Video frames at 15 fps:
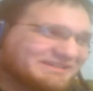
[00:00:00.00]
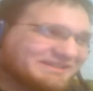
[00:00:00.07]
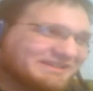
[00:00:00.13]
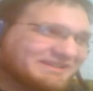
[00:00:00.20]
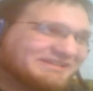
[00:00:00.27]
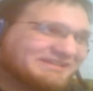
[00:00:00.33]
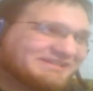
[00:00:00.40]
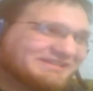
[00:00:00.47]

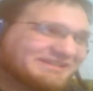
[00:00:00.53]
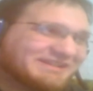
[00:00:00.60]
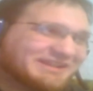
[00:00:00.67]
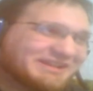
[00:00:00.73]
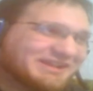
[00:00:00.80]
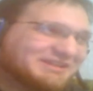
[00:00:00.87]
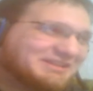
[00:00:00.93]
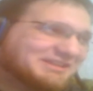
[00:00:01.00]
It's
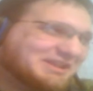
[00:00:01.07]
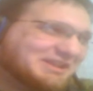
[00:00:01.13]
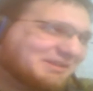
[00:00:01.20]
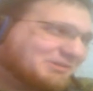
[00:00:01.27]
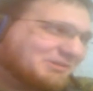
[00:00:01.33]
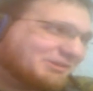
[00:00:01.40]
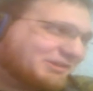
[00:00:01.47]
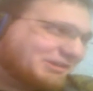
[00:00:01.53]
sitting at the
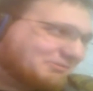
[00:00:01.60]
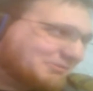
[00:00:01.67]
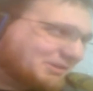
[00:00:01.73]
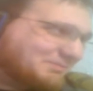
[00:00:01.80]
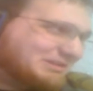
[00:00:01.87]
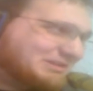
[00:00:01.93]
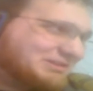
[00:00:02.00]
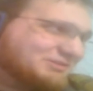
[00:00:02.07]
table. It will
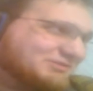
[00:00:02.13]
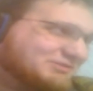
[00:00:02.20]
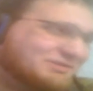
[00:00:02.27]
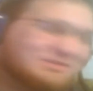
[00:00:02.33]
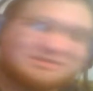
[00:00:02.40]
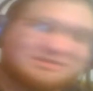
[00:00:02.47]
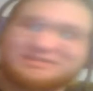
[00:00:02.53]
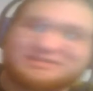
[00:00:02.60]
be
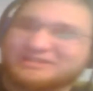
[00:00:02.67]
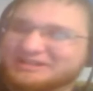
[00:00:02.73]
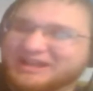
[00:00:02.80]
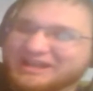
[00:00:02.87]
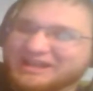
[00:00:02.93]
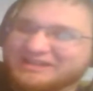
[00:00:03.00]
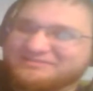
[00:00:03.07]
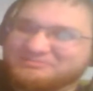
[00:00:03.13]
used, and it
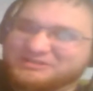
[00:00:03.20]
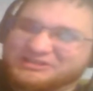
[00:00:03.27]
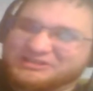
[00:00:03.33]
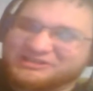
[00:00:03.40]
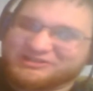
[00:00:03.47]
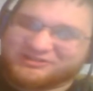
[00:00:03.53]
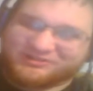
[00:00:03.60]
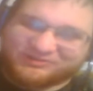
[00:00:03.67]
has been
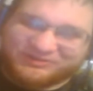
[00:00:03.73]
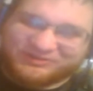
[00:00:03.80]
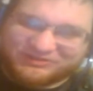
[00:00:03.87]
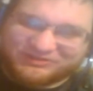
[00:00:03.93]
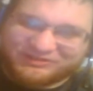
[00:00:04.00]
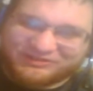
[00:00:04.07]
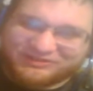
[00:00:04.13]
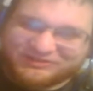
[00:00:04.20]

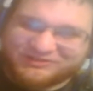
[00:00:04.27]
used.